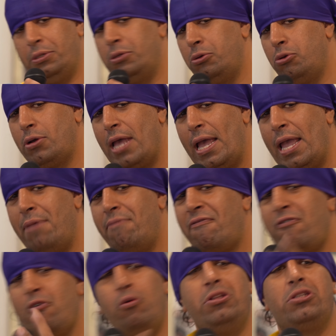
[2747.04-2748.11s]
look at him,
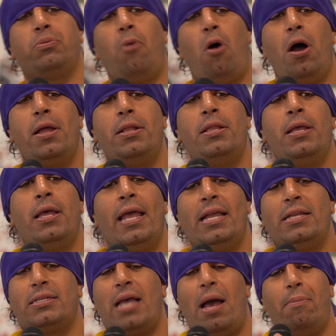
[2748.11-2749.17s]
feel inspired.
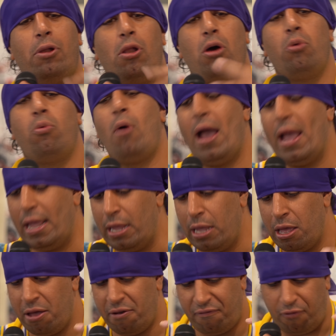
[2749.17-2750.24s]
He's come a long way
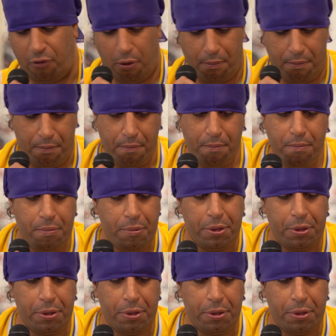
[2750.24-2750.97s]
from,